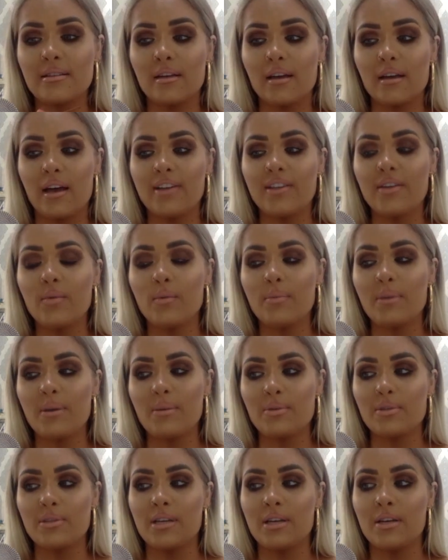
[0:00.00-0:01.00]
I don't want people
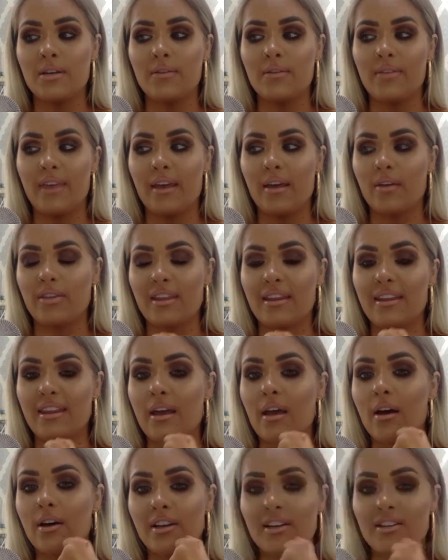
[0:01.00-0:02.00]
to think that they
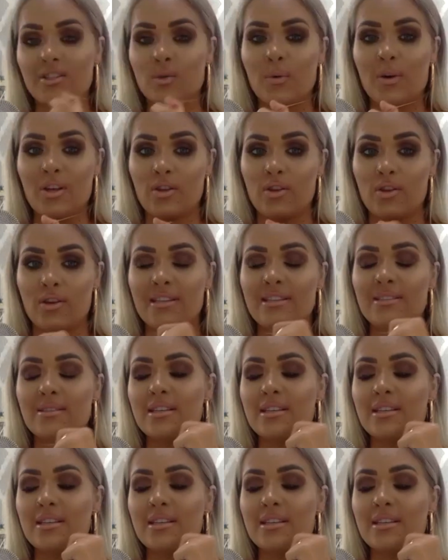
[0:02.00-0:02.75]
can't ask questions,